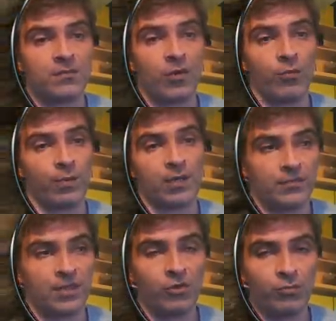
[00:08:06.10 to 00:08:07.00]
open.
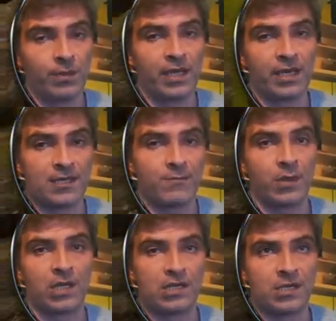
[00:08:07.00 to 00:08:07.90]
The new player
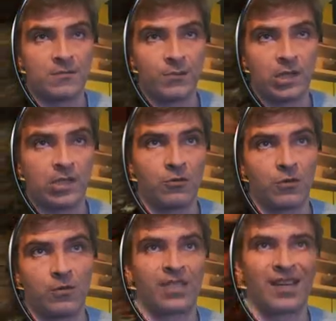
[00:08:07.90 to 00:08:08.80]
experience is pretty
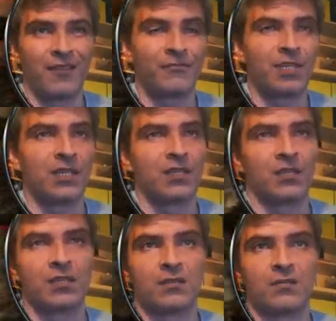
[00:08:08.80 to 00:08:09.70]
cool. Crafting,
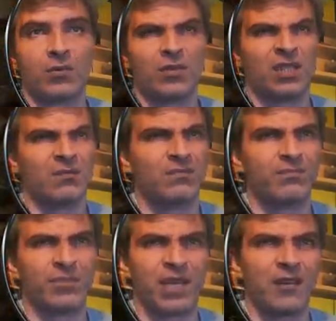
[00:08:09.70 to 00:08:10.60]
the, all the
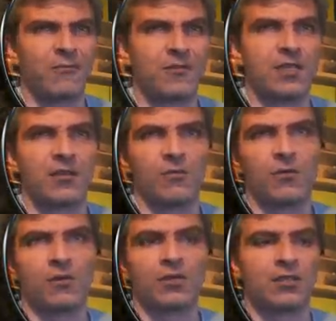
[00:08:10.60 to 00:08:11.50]
chaos in the
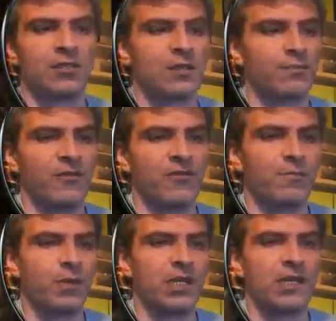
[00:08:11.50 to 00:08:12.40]
world, the
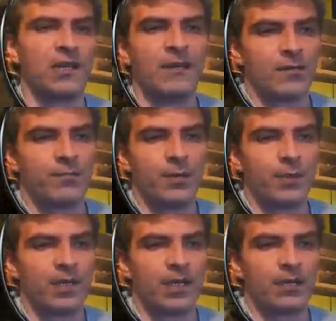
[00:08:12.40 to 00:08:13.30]
PvP,
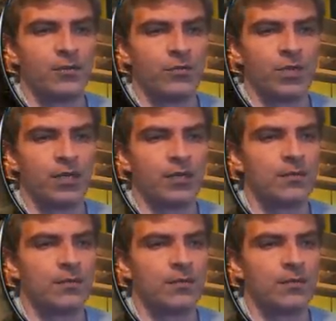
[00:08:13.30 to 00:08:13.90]
people not knowing